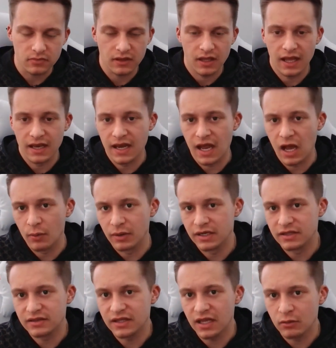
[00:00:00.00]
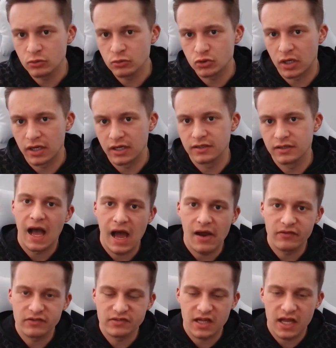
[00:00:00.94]
And now in a downtrend,
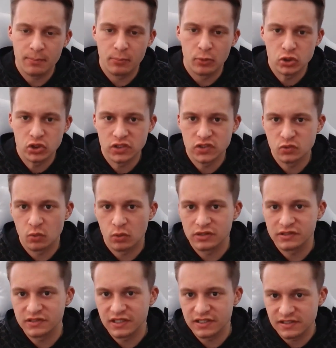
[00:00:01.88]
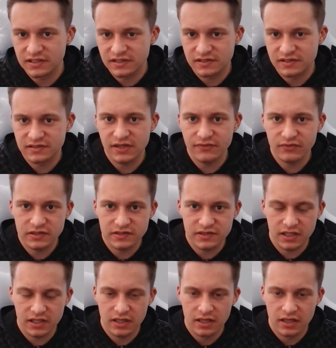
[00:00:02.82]
RSI pushing towards 60 to
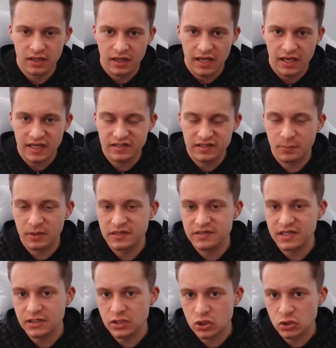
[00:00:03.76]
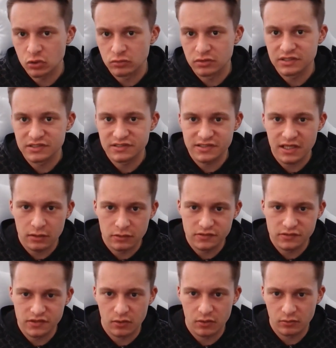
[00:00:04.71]
70 is a potential sell
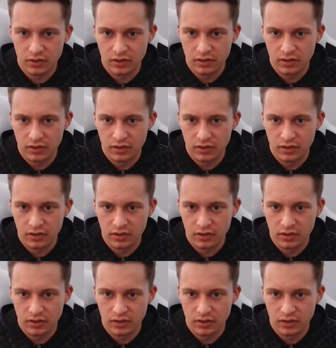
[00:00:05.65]
zone.